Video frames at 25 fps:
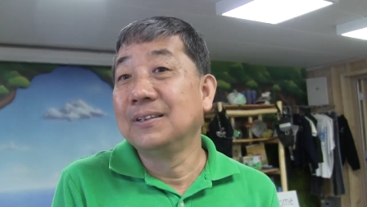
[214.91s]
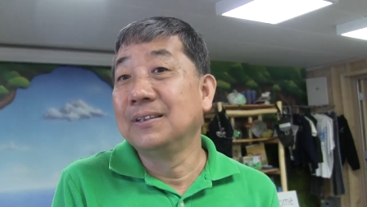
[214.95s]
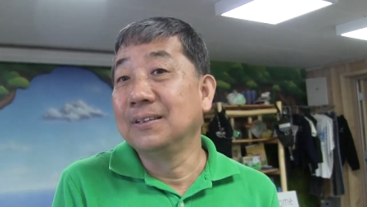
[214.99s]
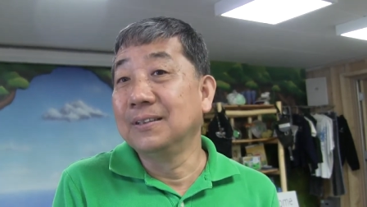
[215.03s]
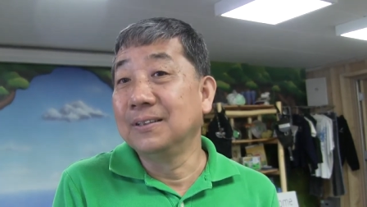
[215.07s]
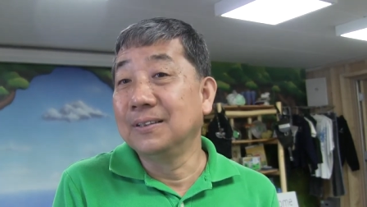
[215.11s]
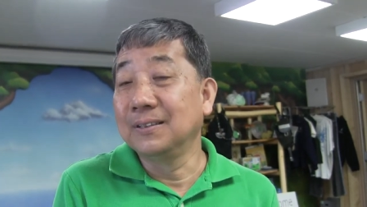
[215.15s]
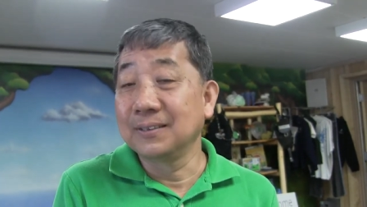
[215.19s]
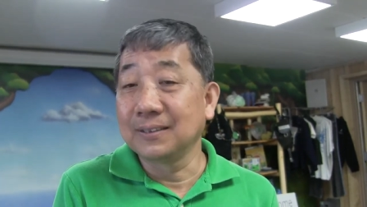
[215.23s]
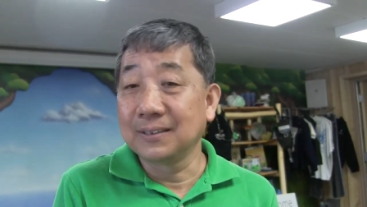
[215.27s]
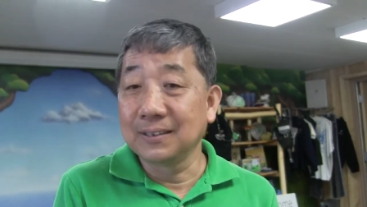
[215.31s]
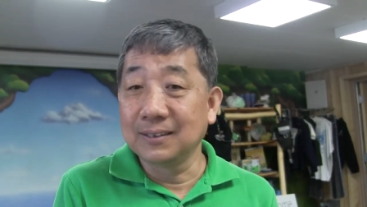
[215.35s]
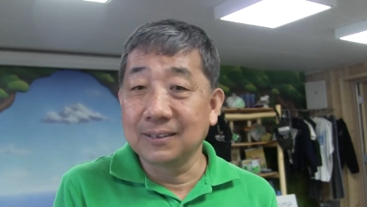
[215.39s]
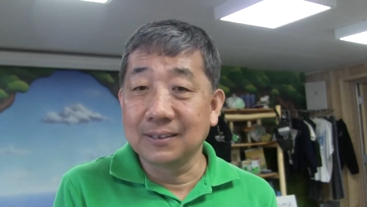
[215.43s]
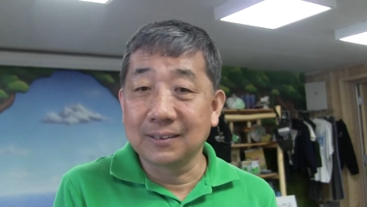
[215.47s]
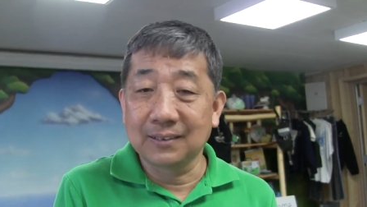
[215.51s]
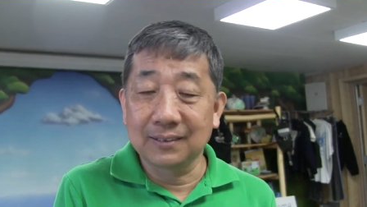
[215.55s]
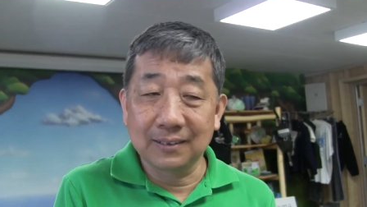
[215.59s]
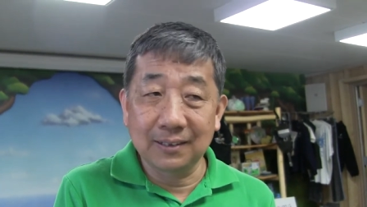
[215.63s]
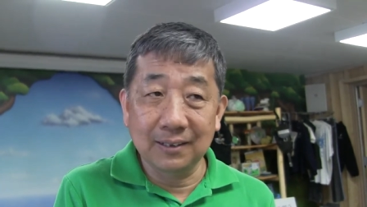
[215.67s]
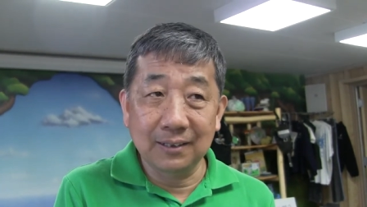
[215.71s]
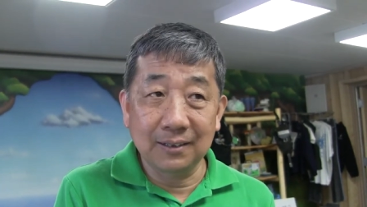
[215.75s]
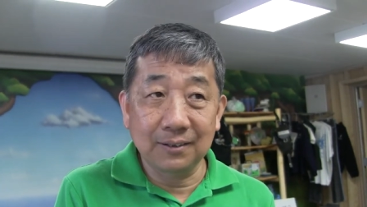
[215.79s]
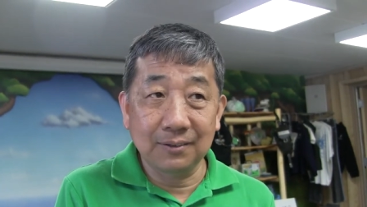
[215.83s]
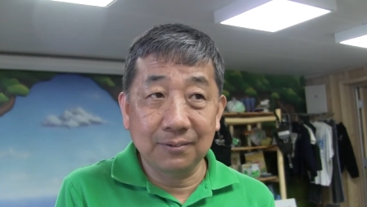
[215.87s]
And they,
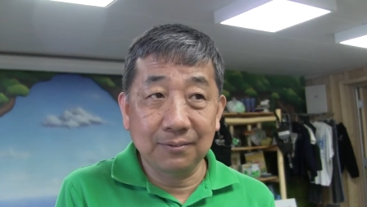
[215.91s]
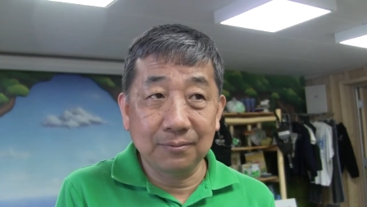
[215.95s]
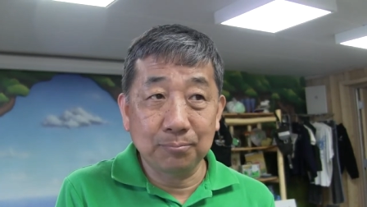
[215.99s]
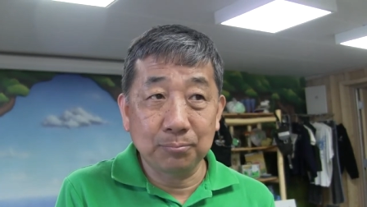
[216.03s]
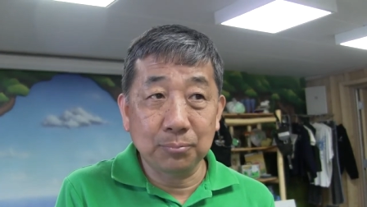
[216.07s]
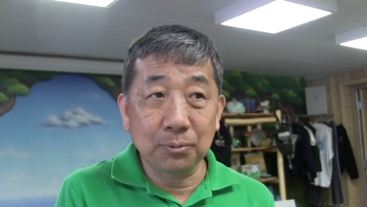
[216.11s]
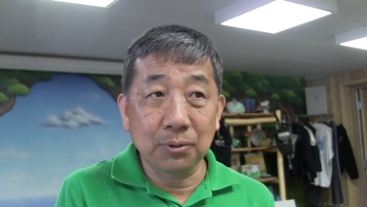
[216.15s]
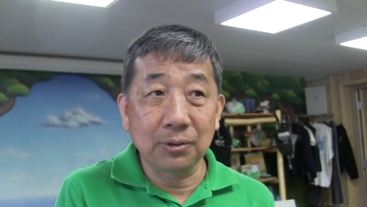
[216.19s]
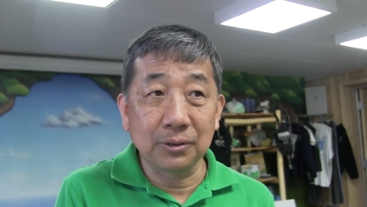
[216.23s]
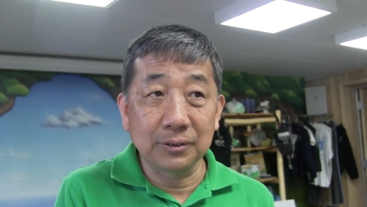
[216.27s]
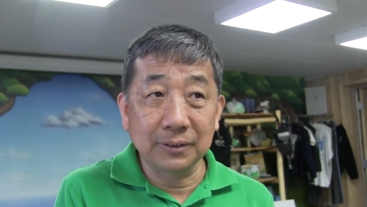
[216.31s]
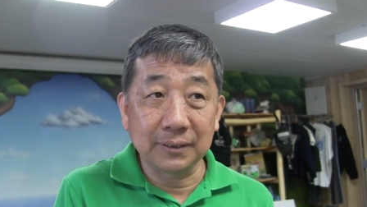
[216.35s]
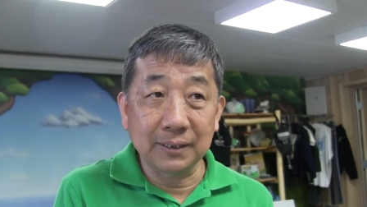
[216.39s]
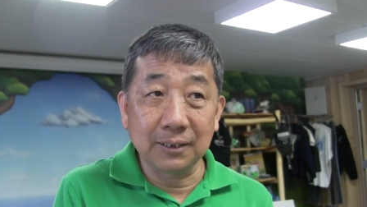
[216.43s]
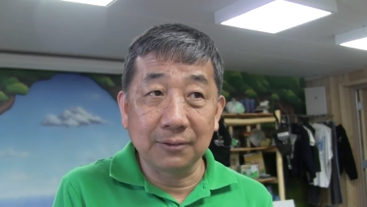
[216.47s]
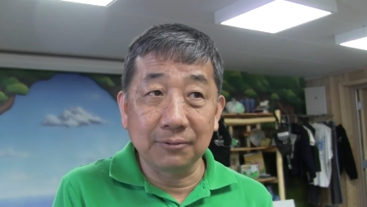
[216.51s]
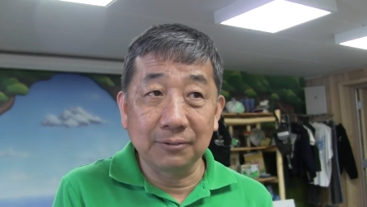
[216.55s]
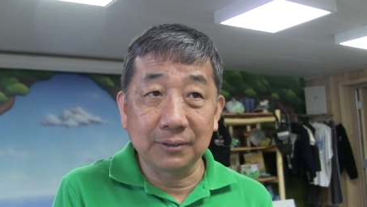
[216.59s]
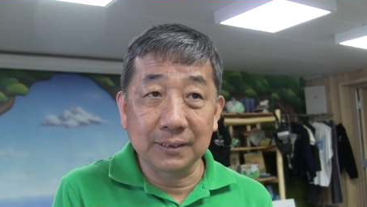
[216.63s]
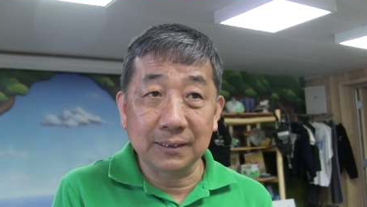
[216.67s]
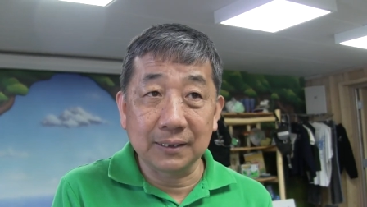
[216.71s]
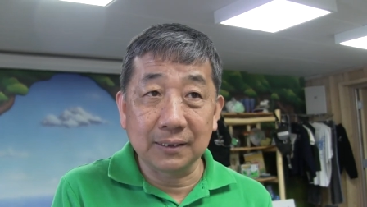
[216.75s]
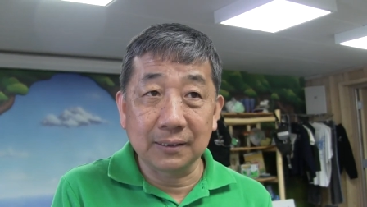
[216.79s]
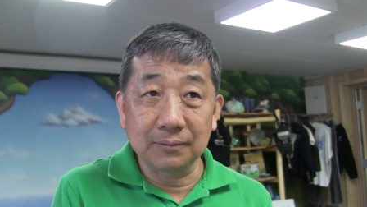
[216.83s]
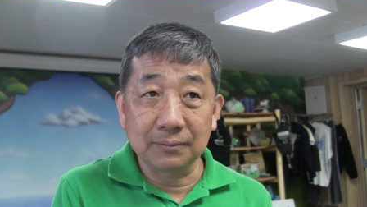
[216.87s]
that project
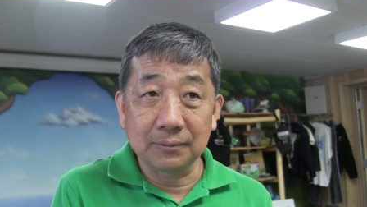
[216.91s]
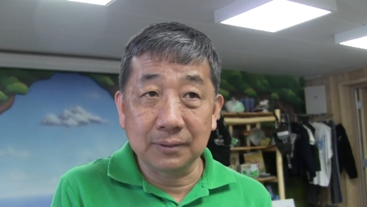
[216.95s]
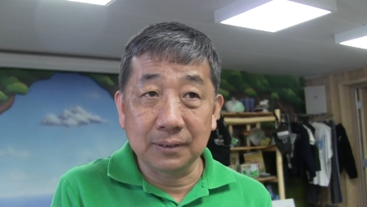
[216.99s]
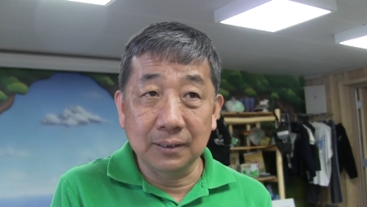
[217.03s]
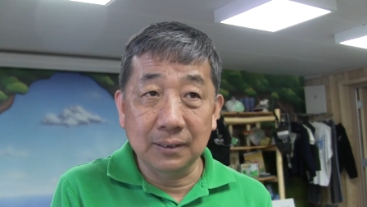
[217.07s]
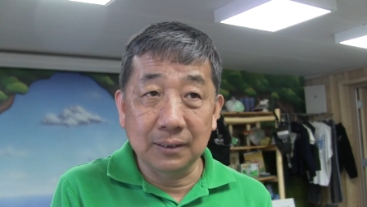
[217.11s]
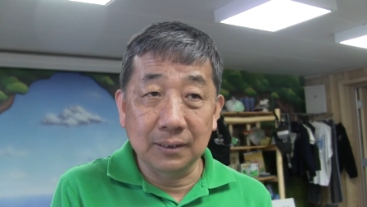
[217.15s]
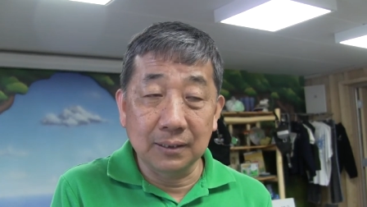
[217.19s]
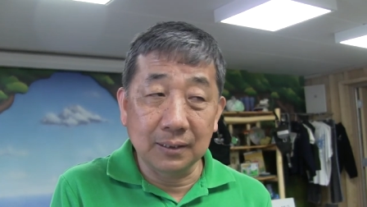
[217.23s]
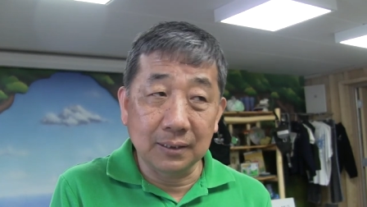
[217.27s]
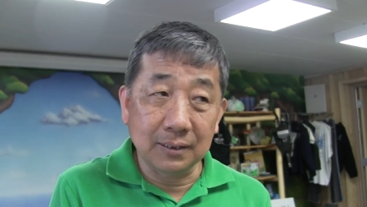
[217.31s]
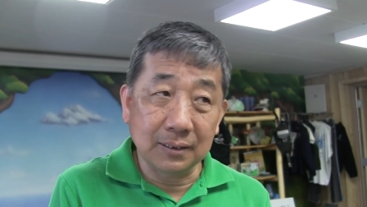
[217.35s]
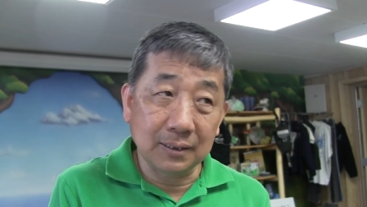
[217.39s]
was uh,